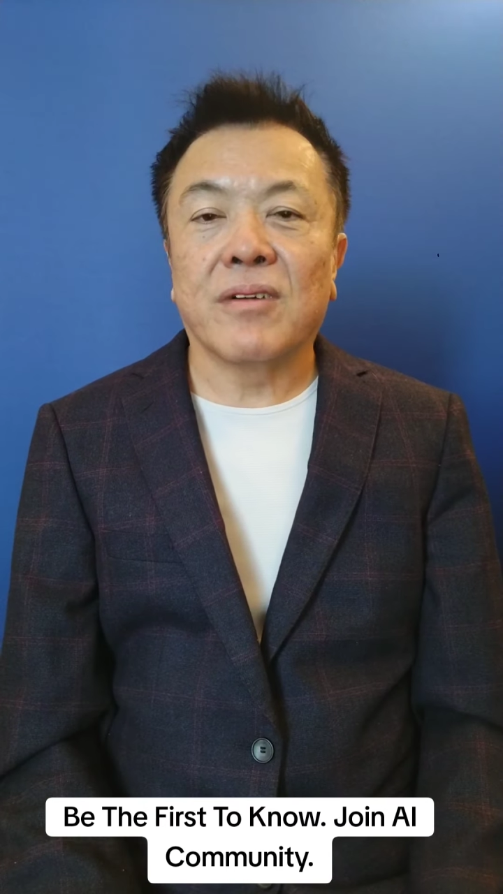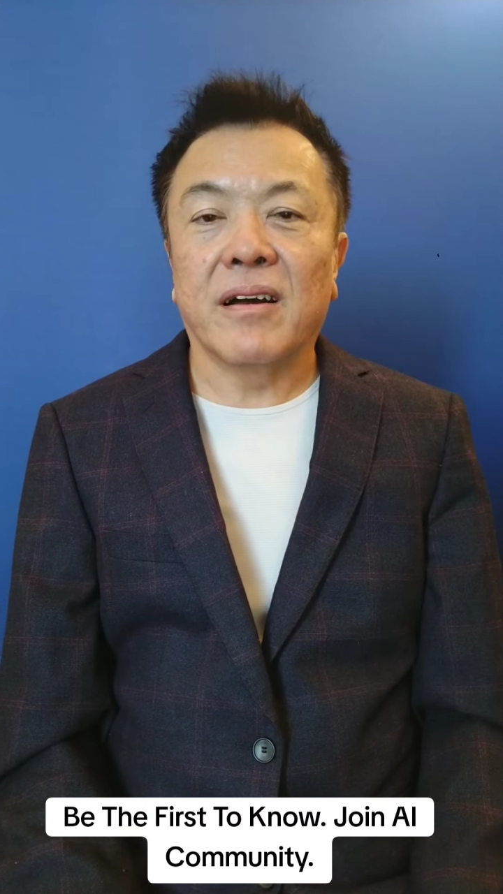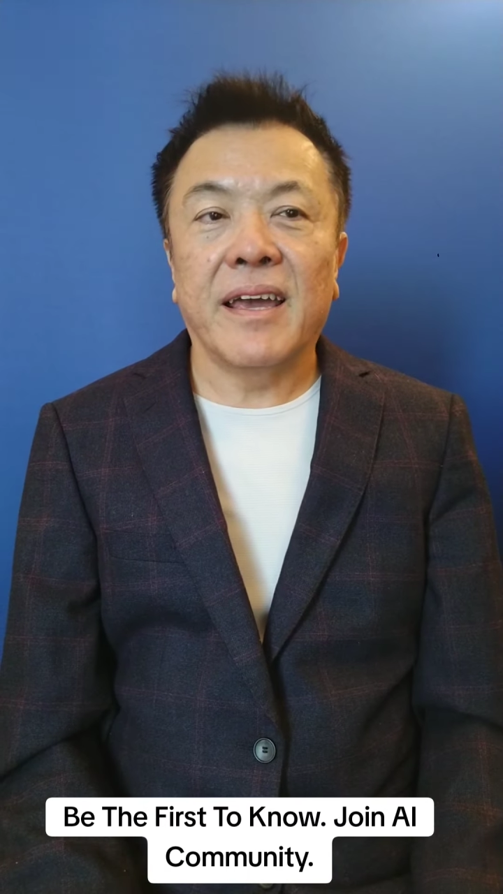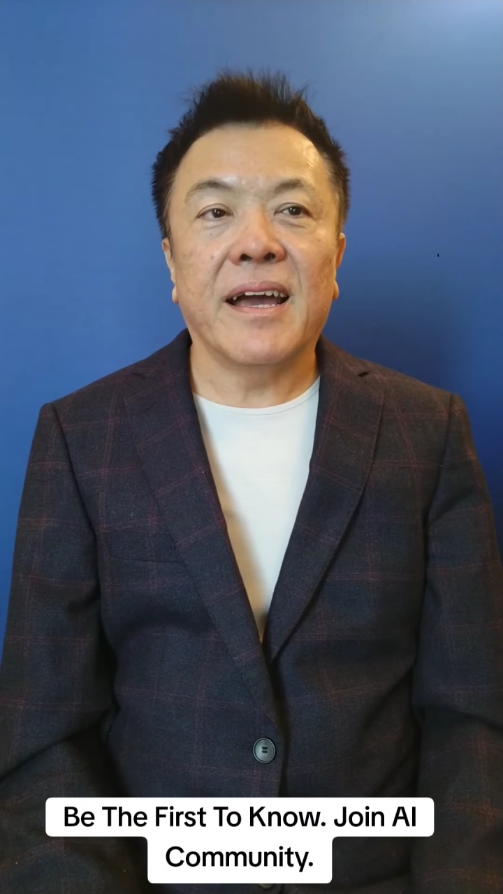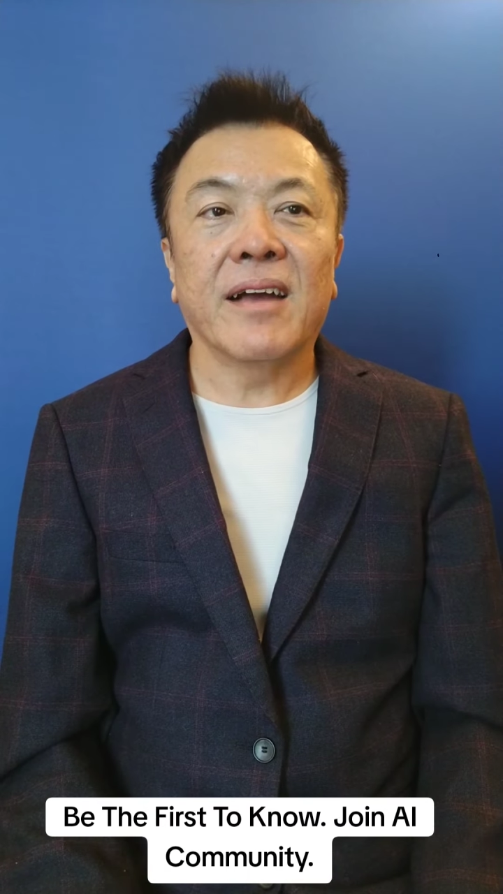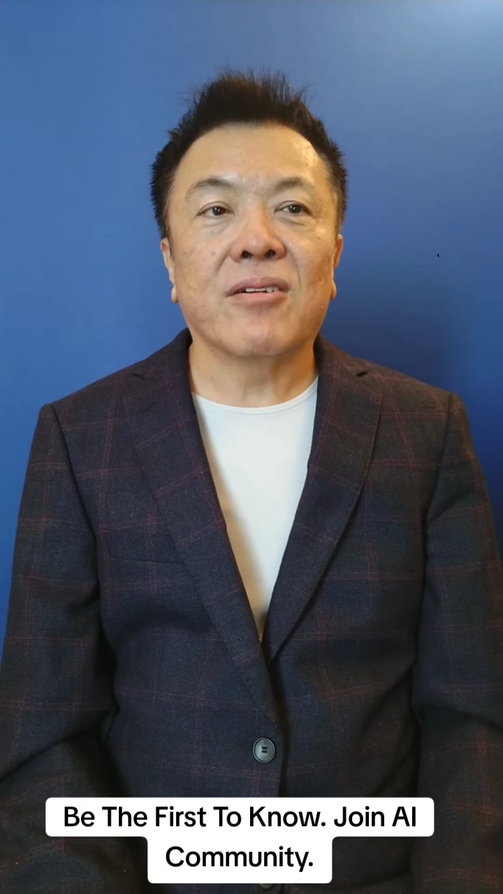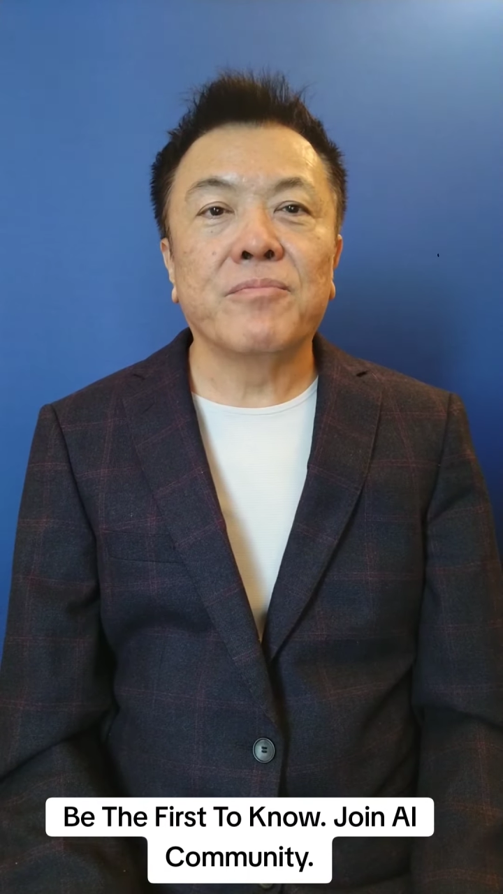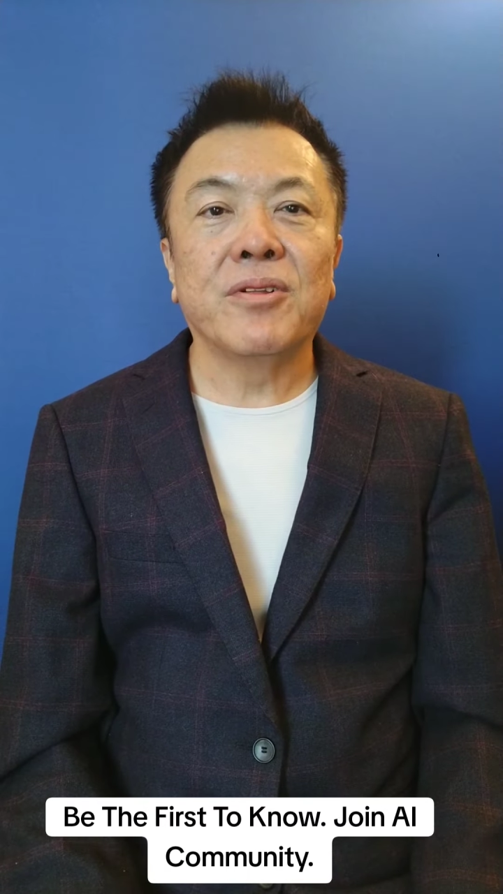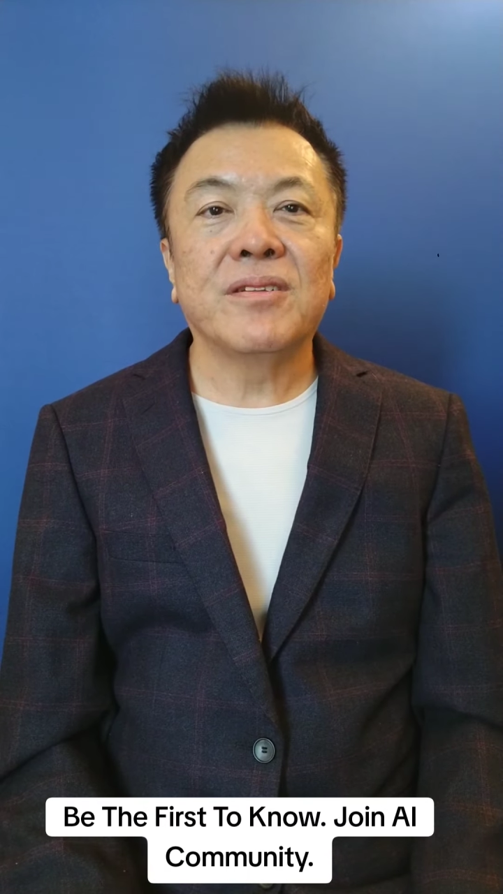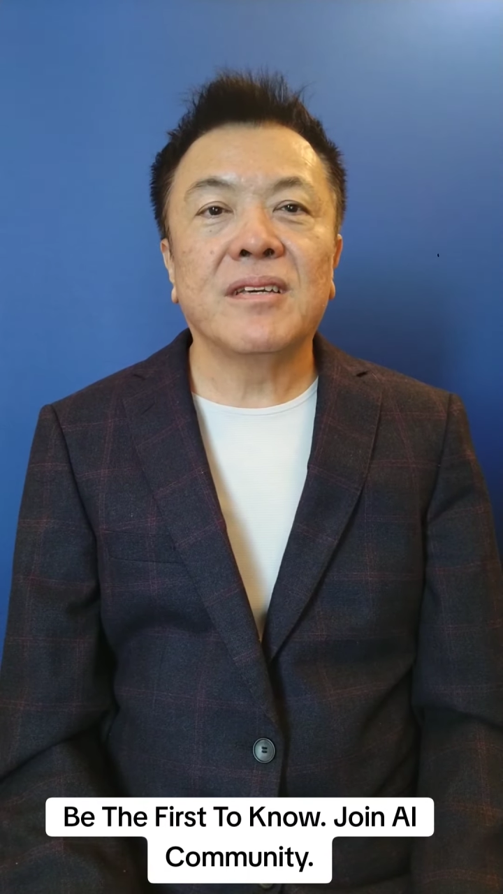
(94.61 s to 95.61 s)
to our AI
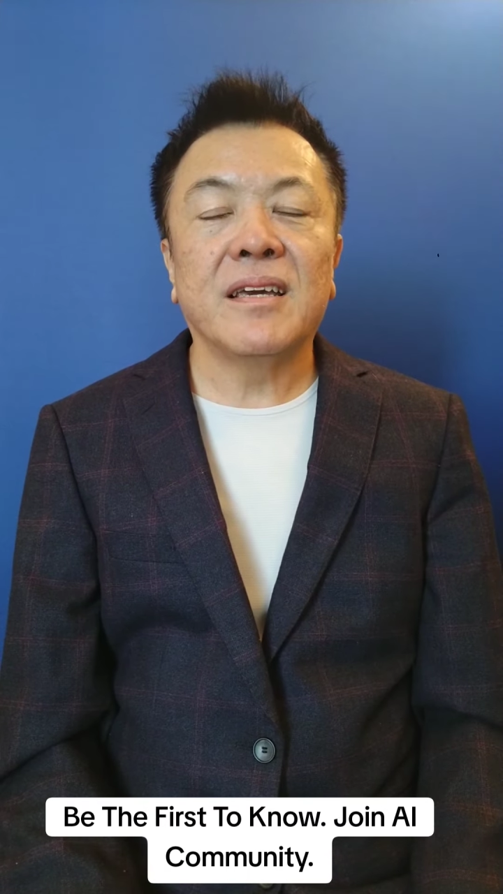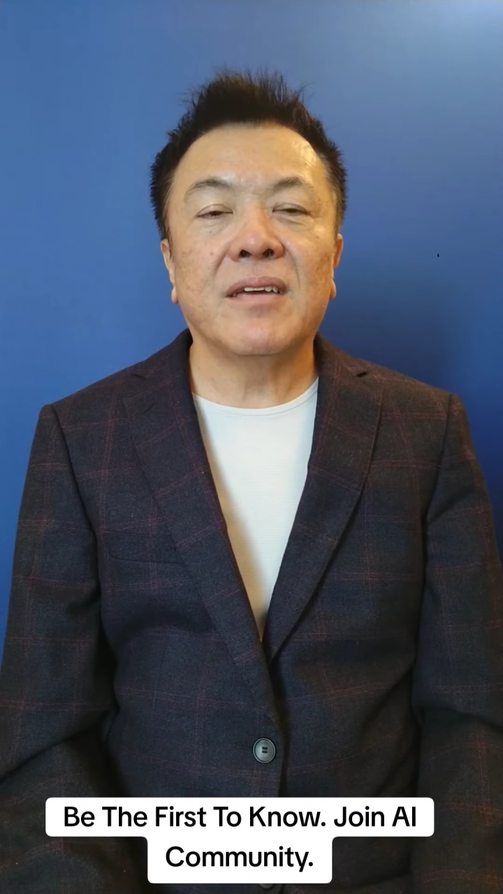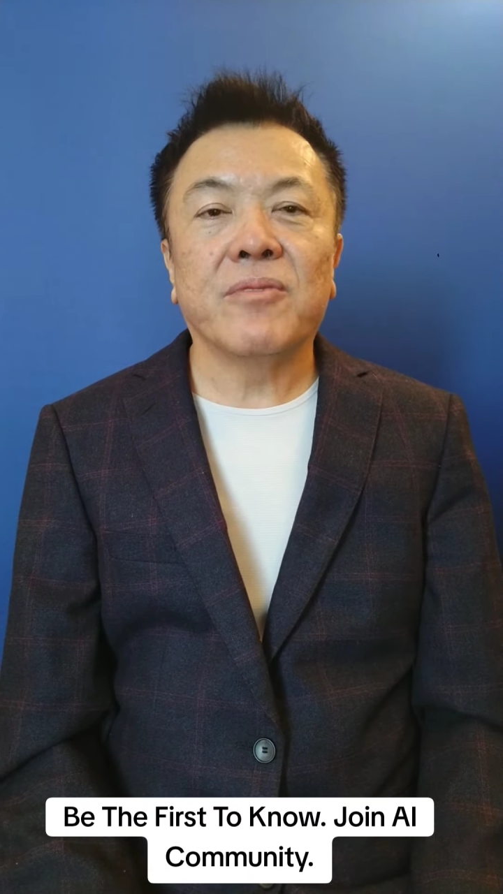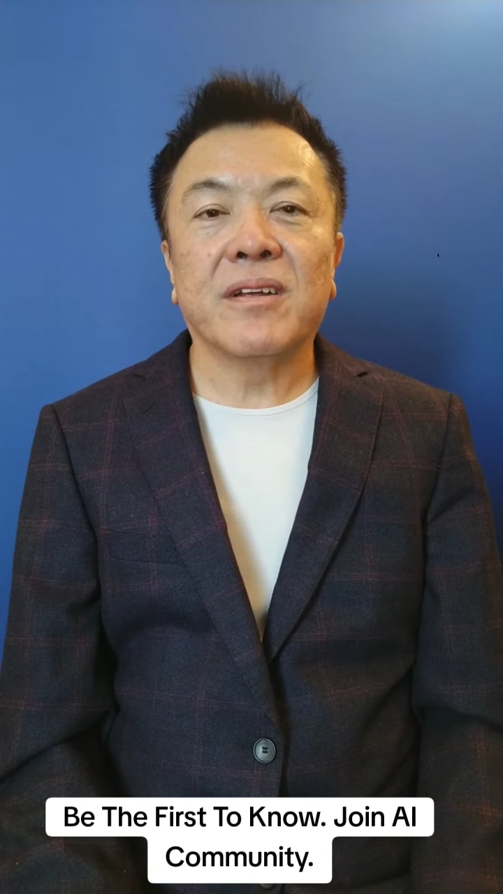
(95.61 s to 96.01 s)
community,